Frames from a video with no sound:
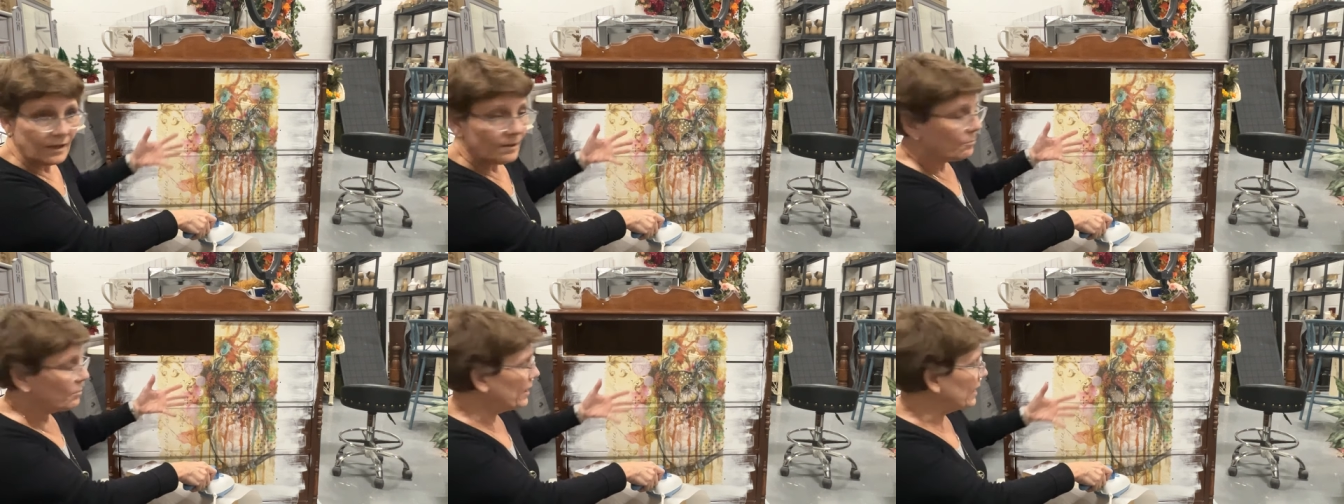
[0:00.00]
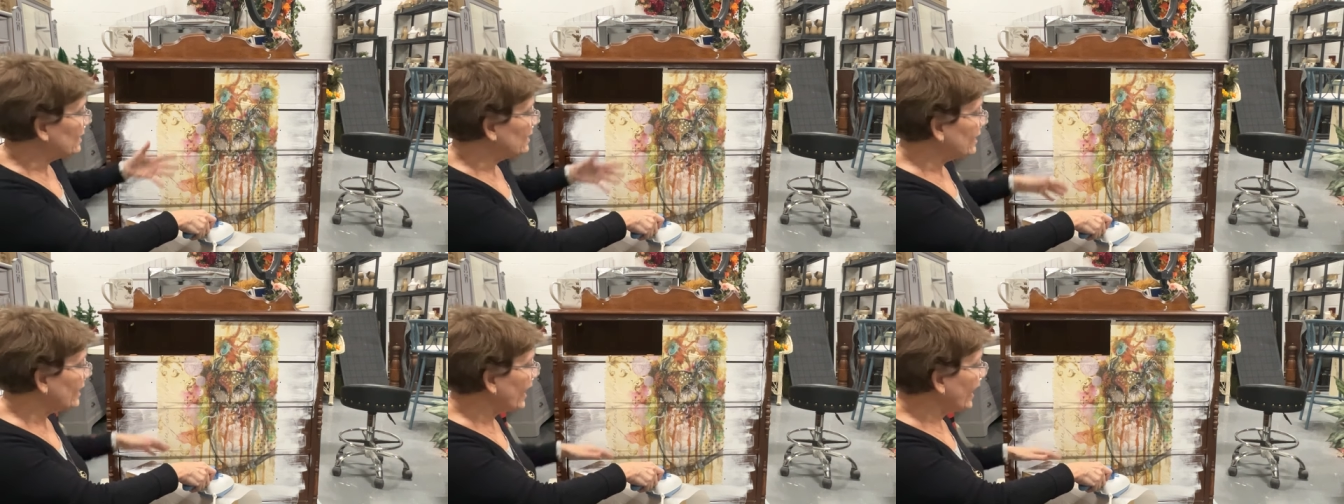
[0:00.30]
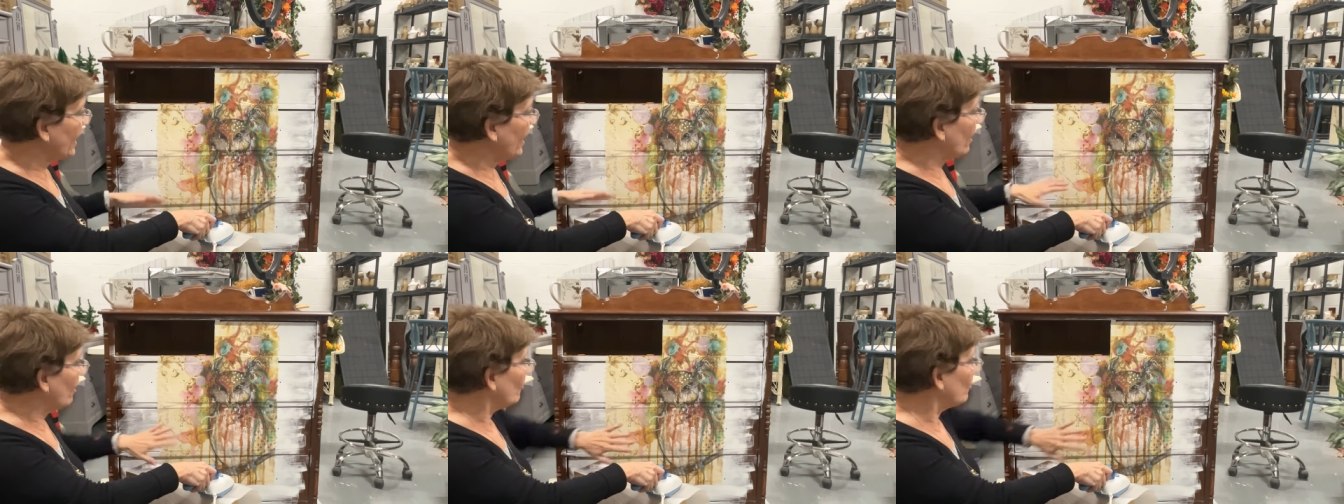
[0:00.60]
But
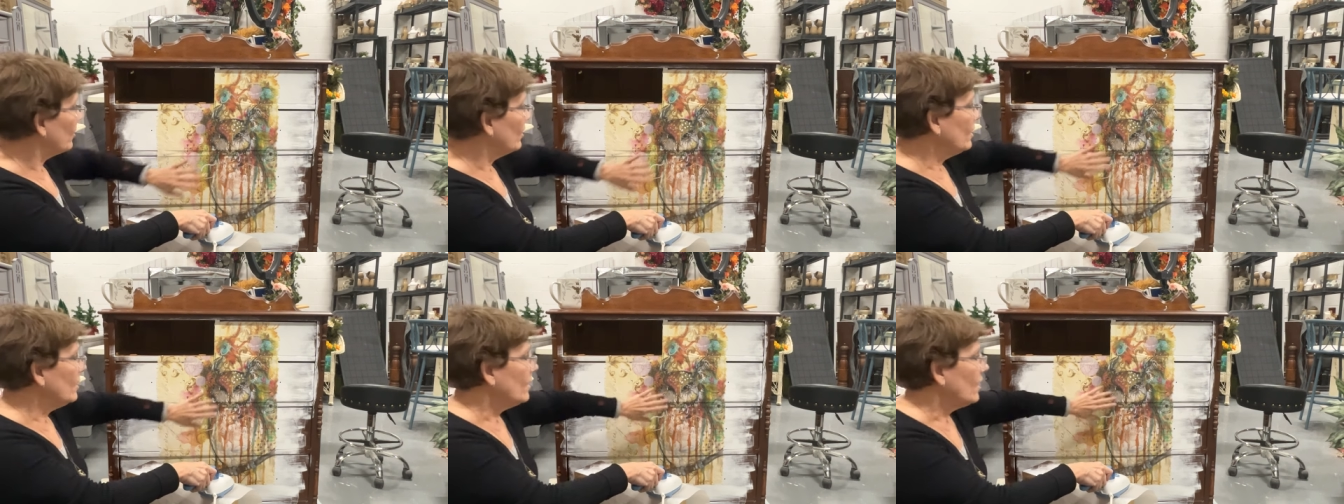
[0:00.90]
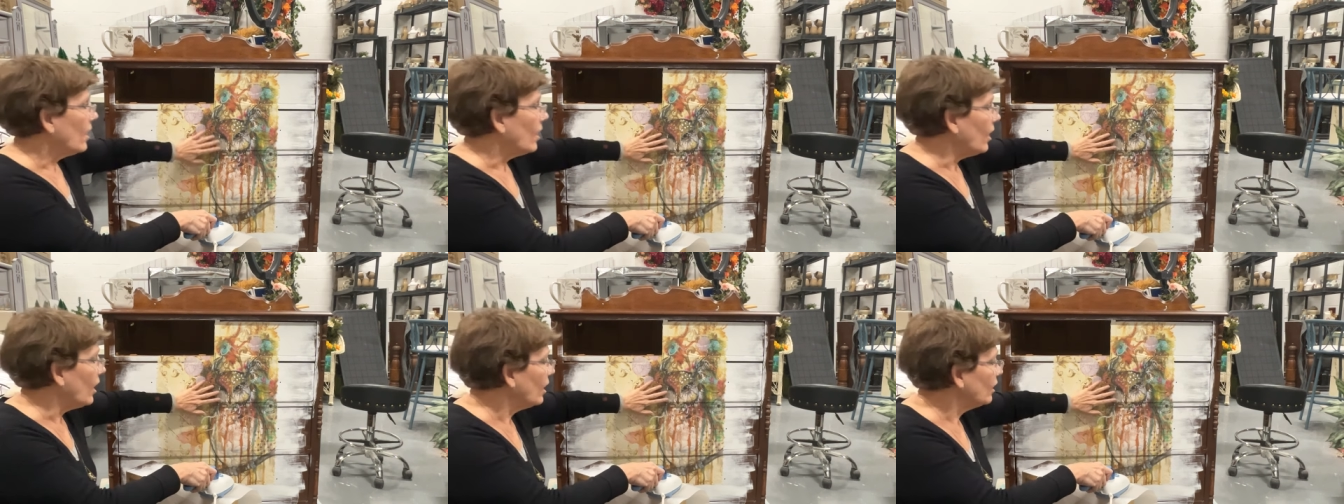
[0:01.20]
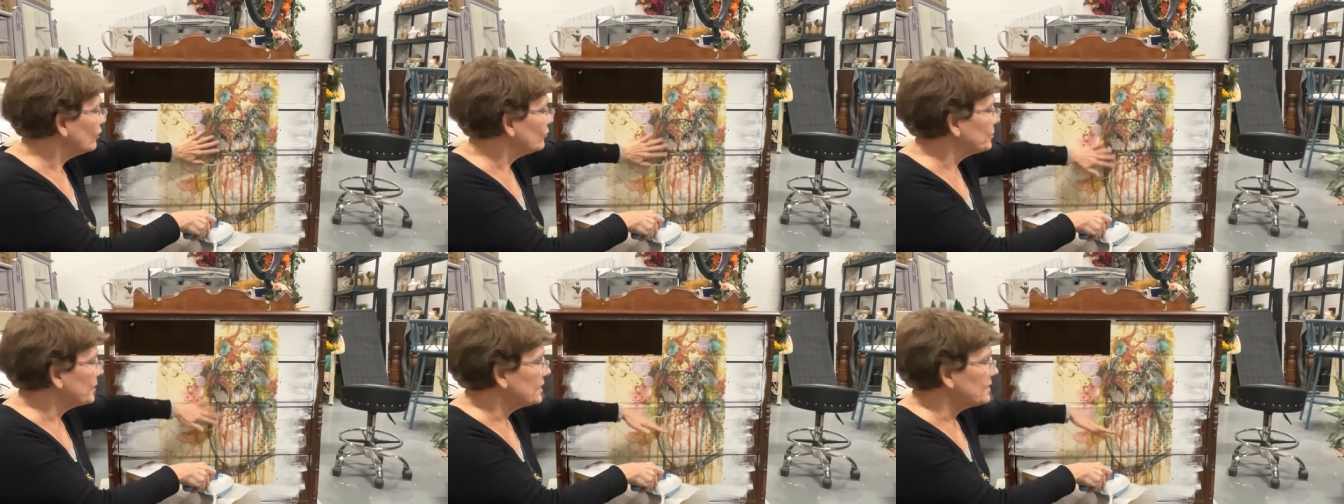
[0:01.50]
now,
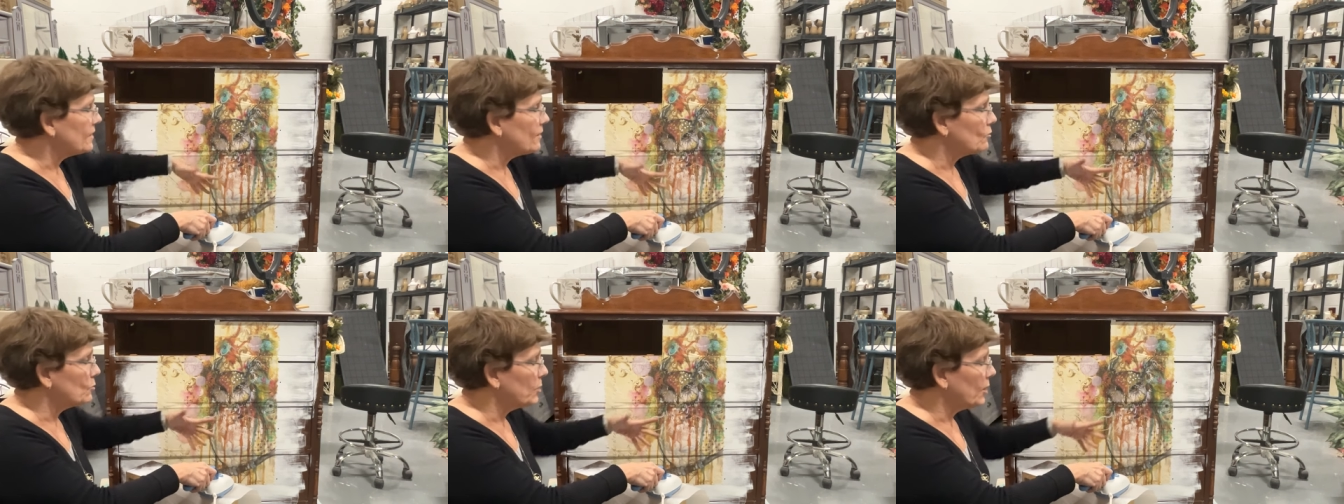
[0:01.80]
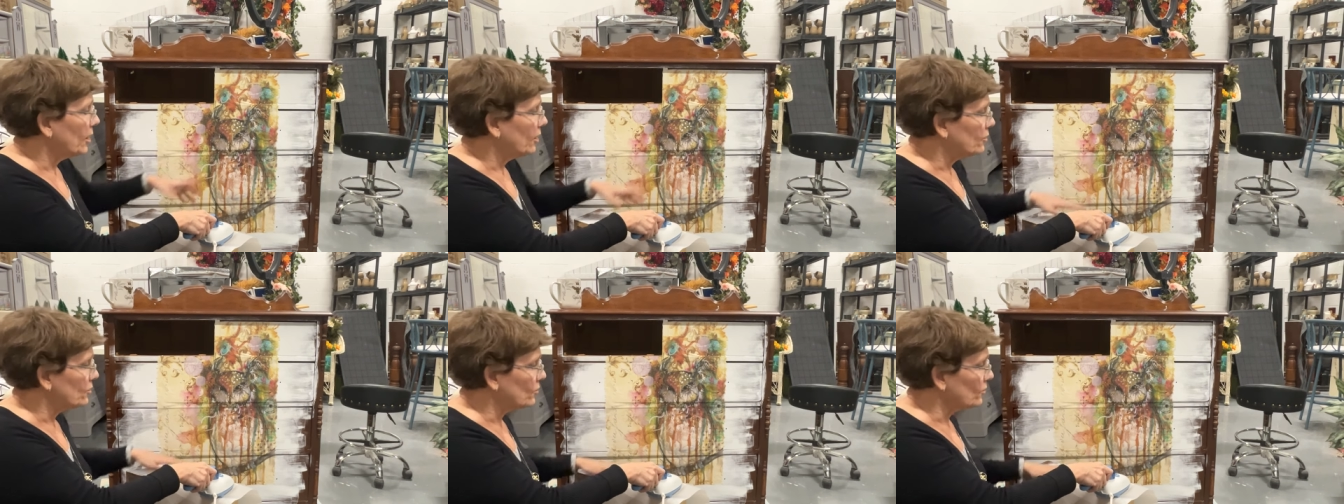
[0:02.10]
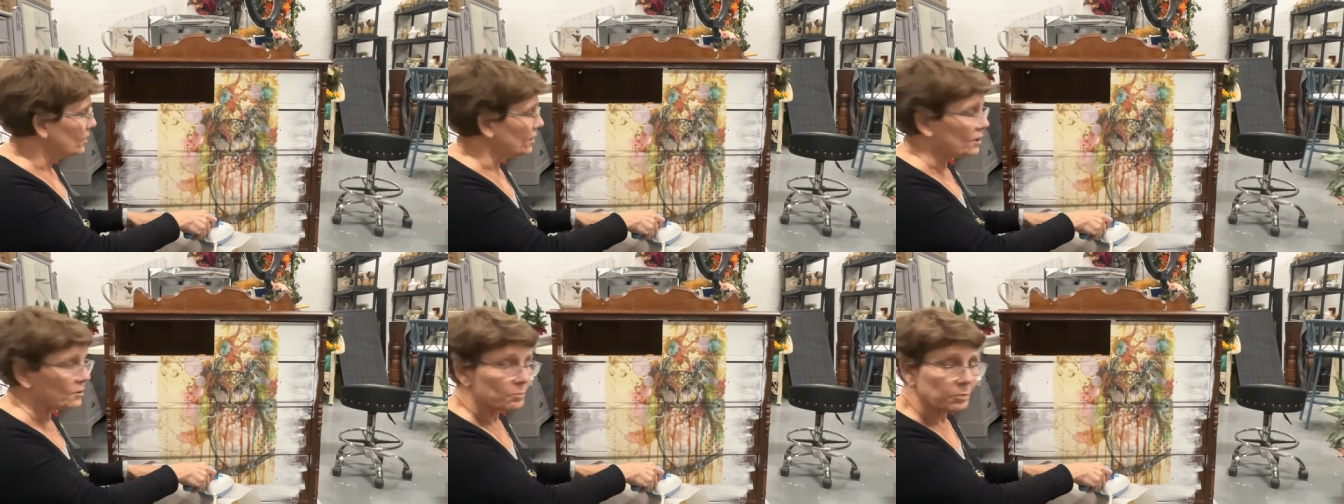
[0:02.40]
all of my decoupage
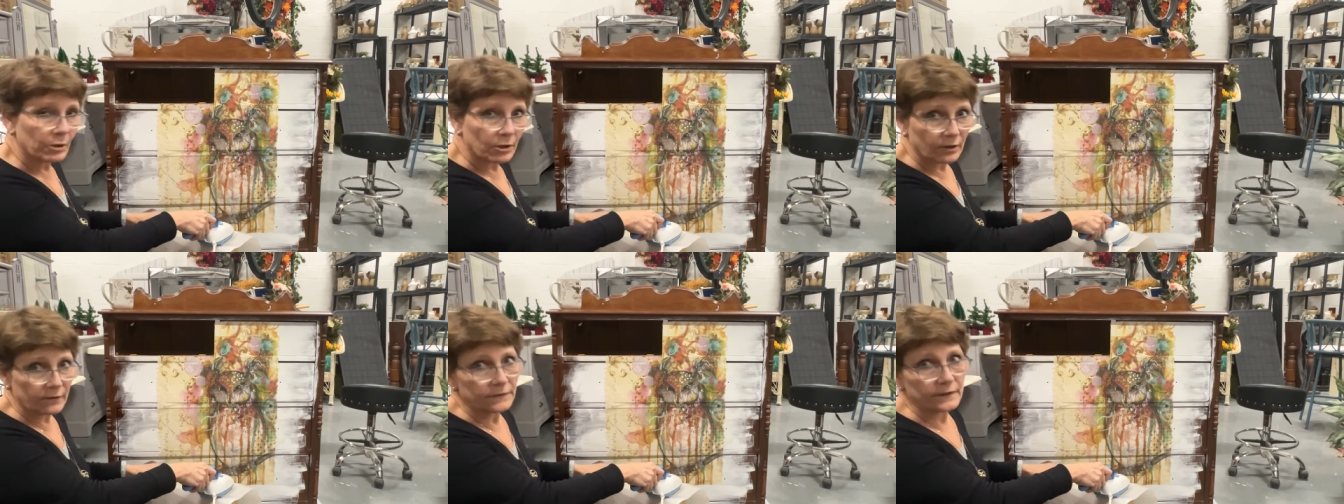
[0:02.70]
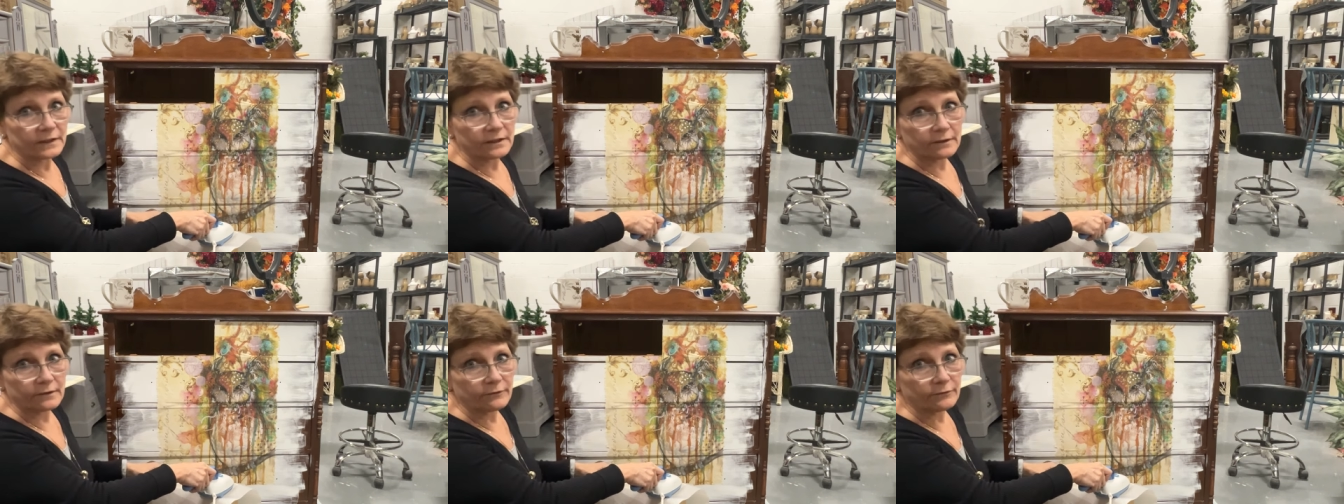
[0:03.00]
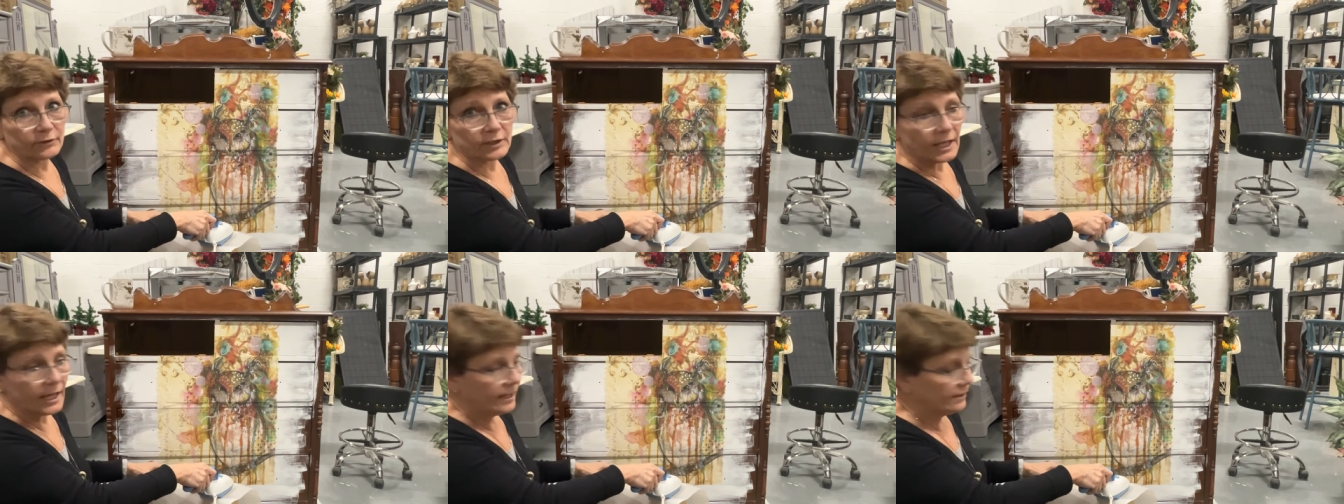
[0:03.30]
is perfectly
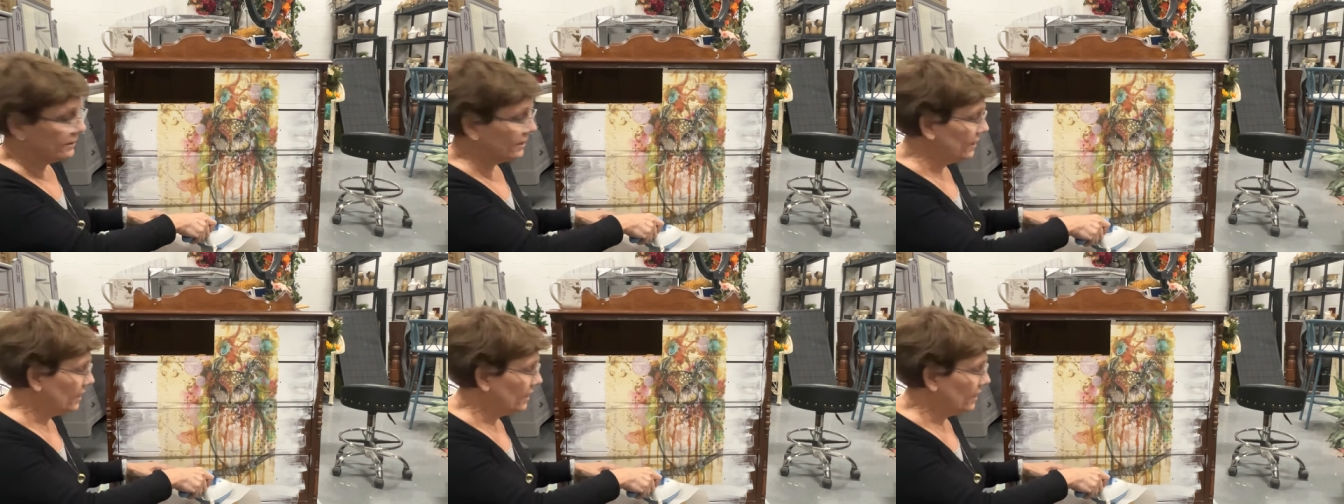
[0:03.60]
flat.